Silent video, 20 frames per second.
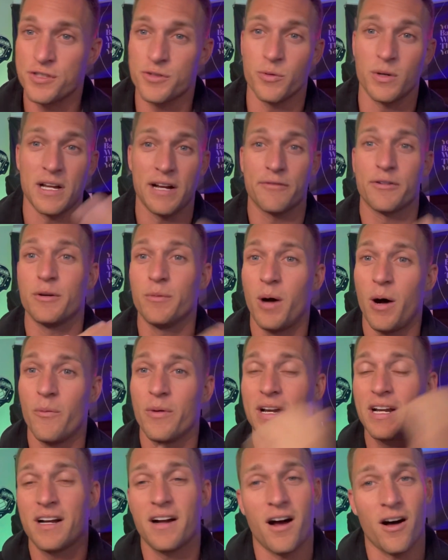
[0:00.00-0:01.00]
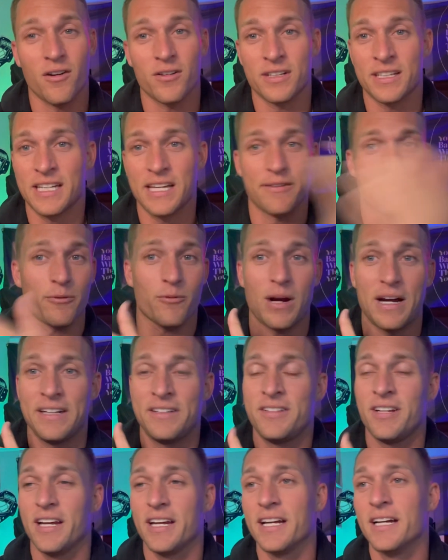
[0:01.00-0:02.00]
do whatever you want with it. I'll give it right
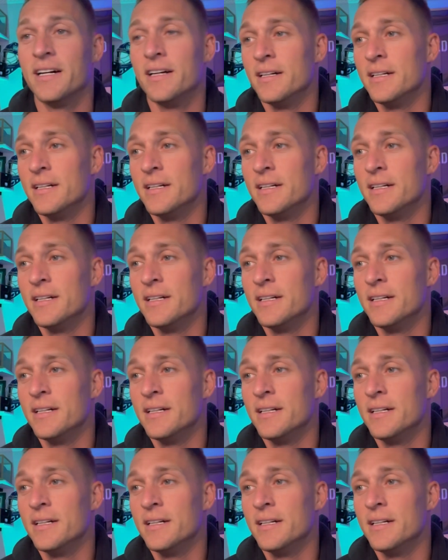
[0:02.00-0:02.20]
to you.